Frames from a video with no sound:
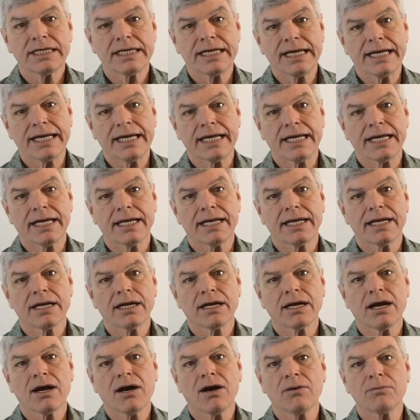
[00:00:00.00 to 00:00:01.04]
and
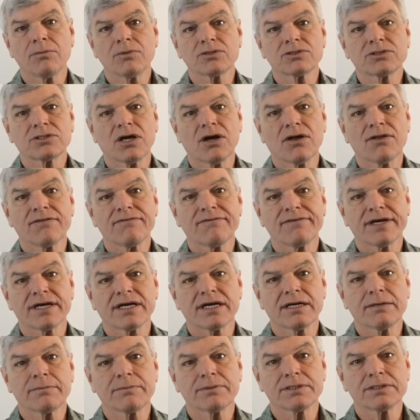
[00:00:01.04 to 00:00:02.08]
almost all the
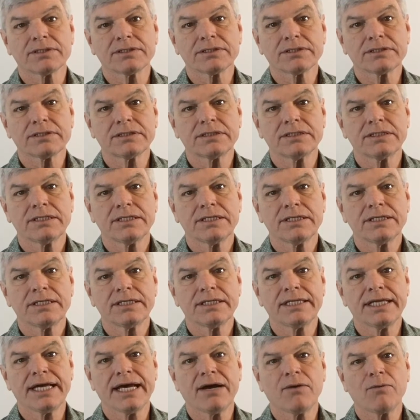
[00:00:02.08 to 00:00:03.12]
variables
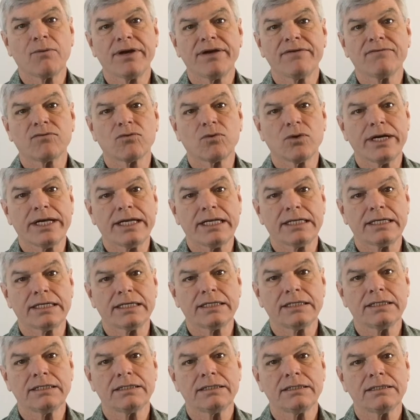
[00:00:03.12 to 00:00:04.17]
that we've written